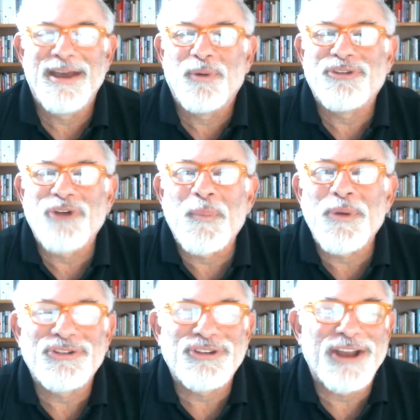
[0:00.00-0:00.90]
We so
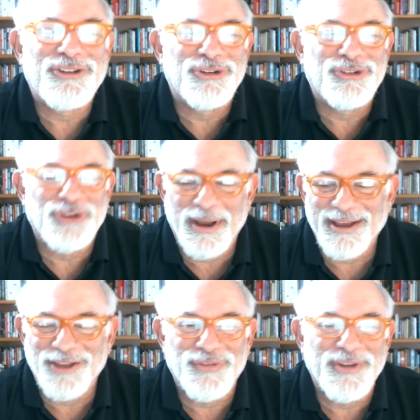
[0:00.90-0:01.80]
appreciate you
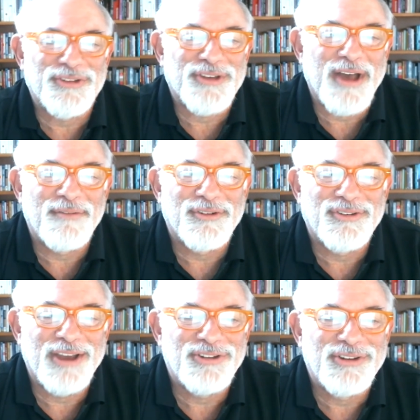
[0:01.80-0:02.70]
joining us for this
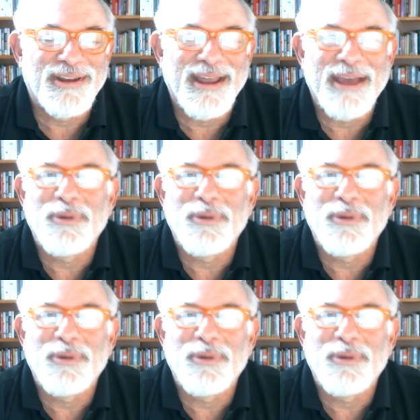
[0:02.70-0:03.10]
conversation today.